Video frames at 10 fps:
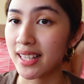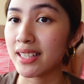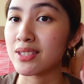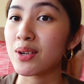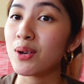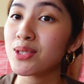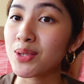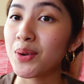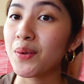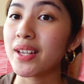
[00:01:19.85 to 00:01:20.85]
It is
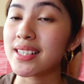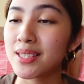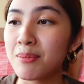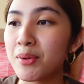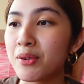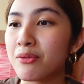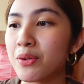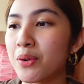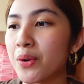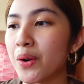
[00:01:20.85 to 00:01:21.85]
also a symbol
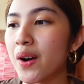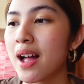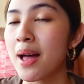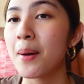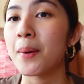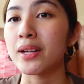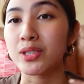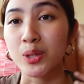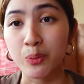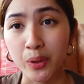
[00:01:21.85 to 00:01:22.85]
for a
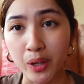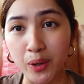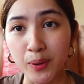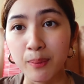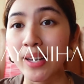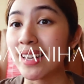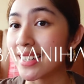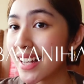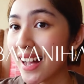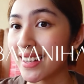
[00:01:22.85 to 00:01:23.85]
term we call
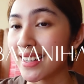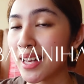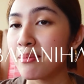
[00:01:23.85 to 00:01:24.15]
bayanihan.